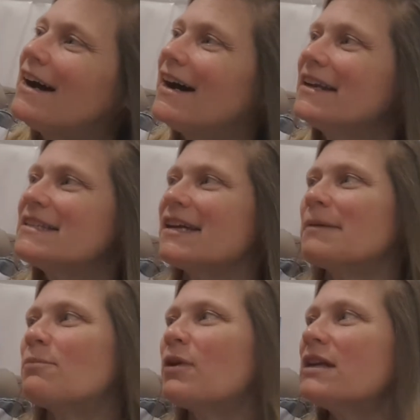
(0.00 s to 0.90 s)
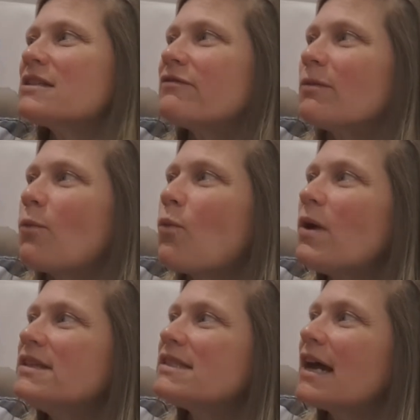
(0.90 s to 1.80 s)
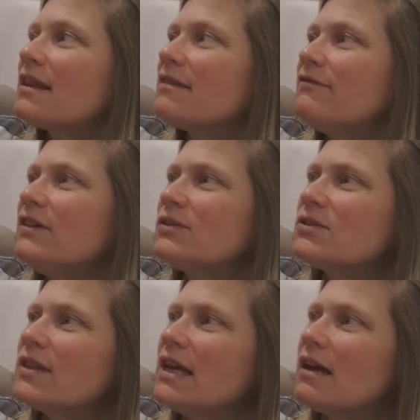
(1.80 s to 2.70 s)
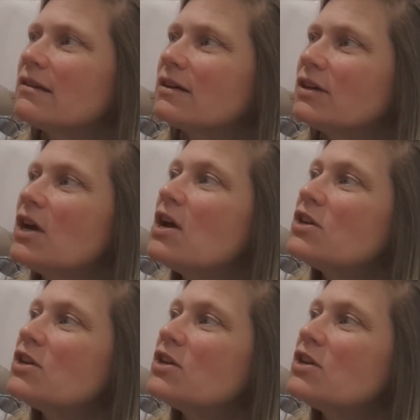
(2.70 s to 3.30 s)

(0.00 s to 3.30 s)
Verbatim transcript: Einstein pranced from one side of the field to the other,